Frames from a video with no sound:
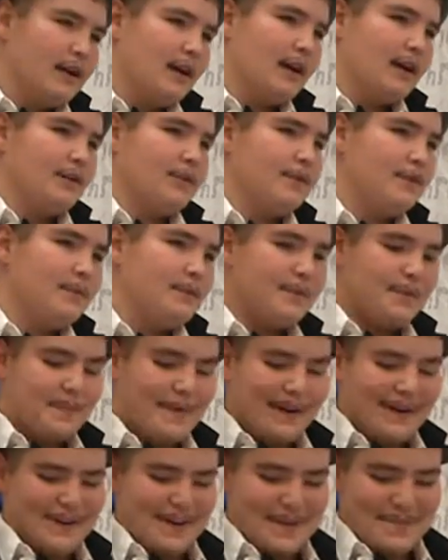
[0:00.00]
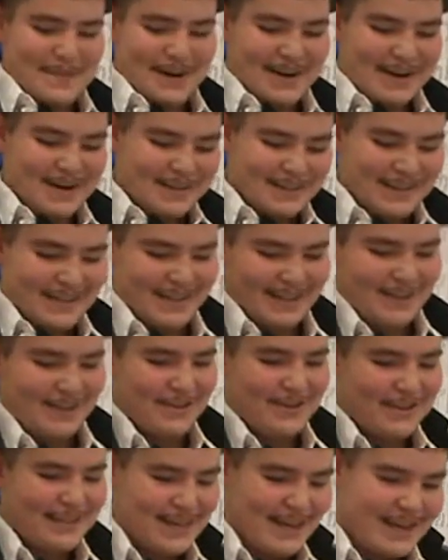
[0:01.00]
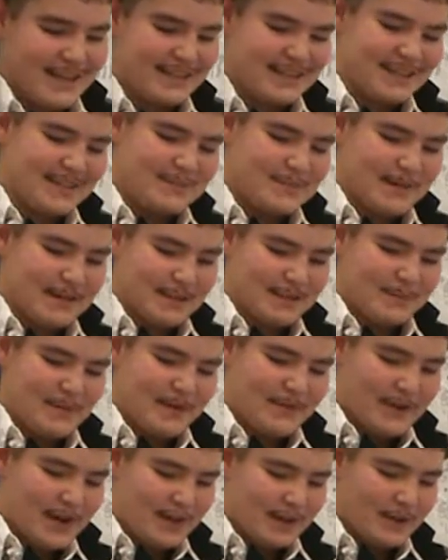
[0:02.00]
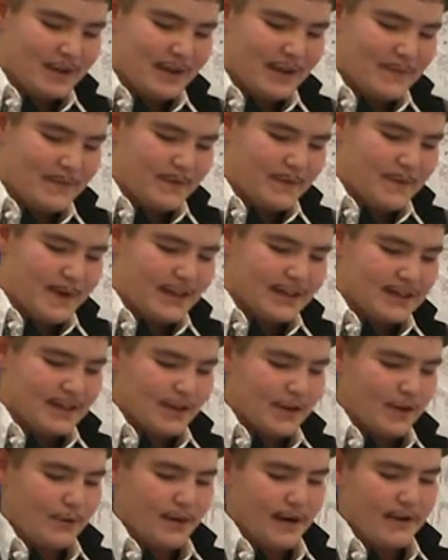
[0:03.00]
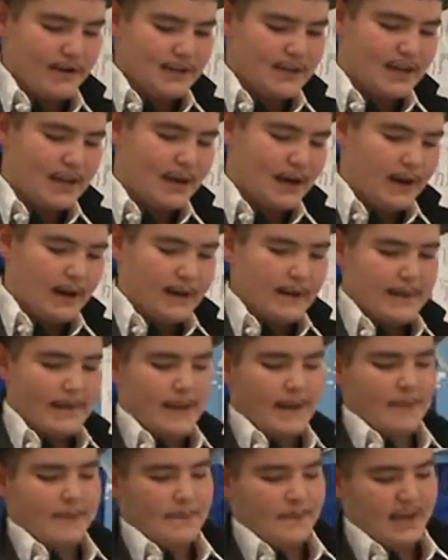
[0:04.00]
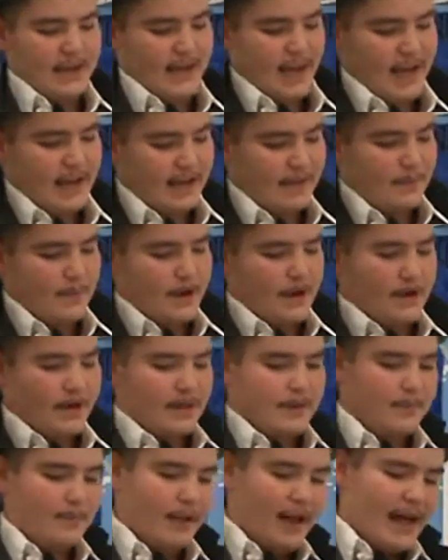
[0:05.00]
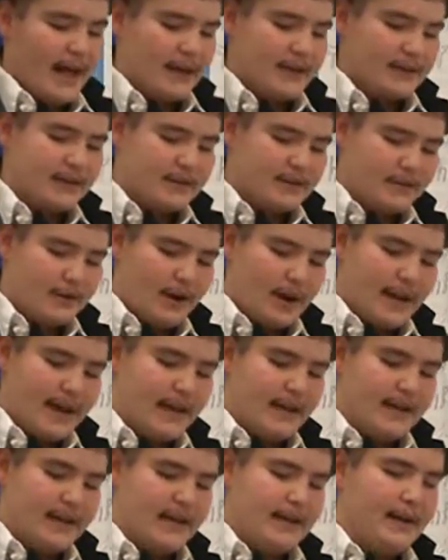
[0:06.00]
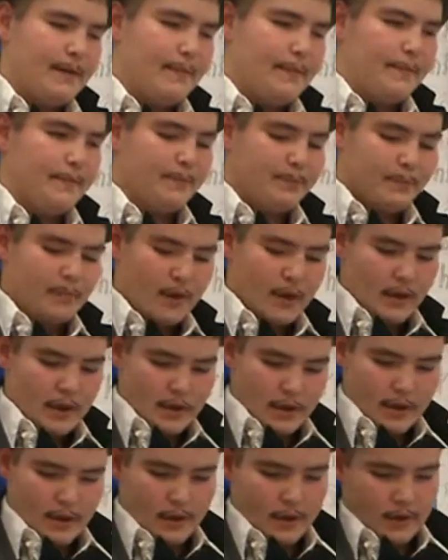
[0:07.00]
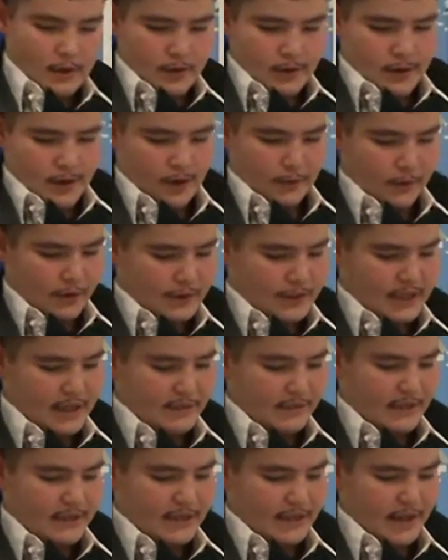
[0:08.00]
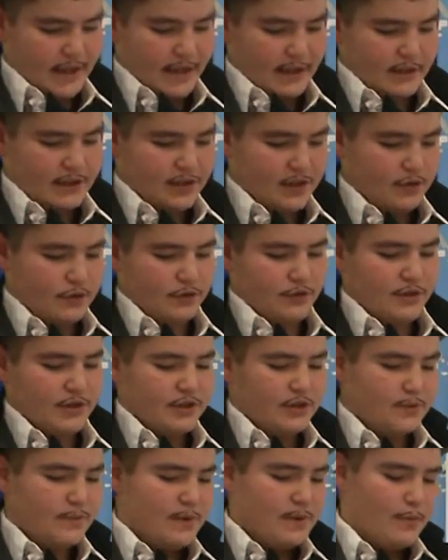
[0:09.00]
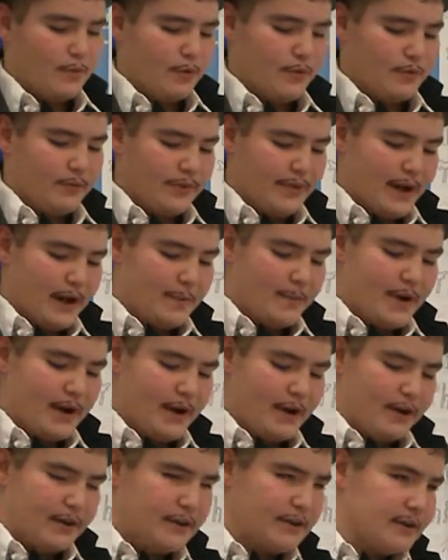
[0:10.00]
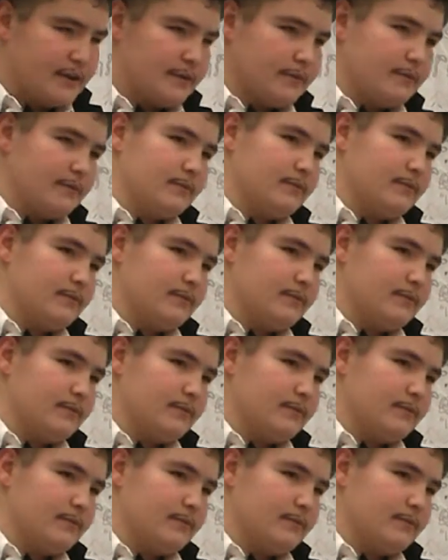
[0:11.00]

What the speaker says: I grew up with my grandparents in Lawrence, Kansas because my father left for Mexico when I was young. He hated American blacks, so I hated him. I once even said children should be born without parents.